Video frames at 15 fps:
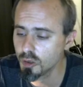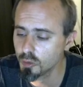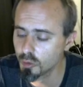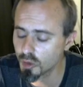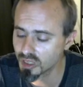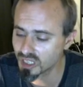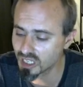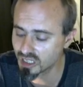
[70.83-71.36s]

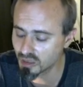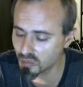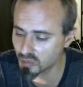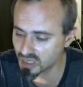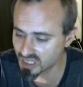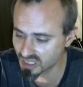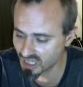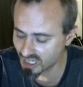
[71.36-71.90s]
You won't get
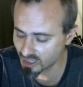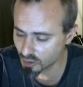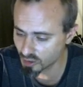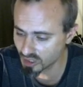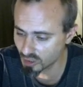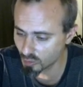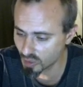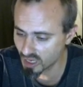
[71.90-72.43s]
misled
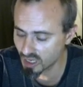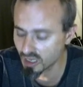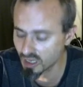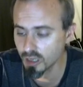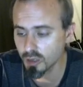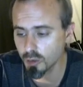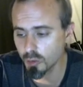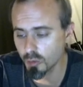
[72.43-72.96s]
on the way.
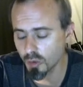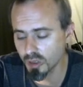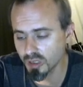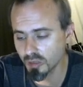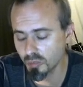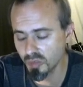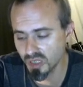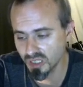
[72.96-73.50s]
You
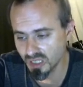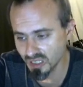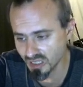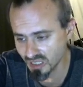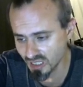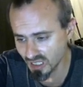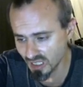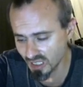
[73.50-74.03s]
won't be
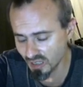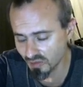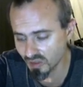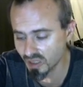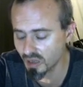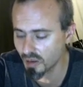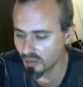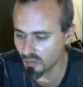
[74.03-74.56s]

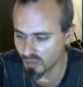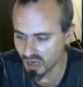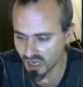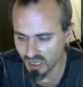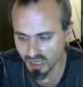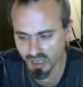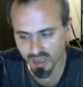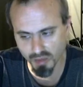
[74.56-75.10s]
deceived
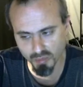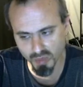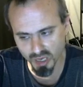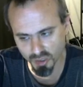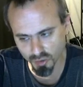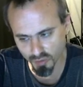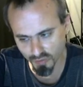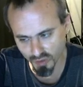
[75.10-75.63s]
by a
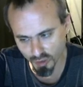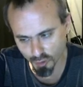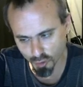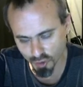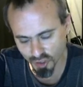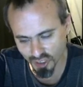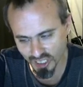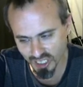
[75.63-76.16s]
bunch of
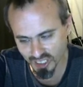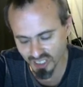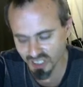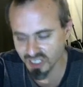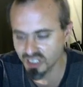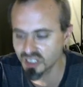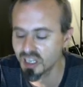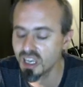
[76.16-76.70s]

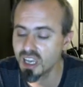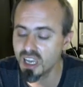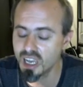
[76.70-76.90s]
illusionists.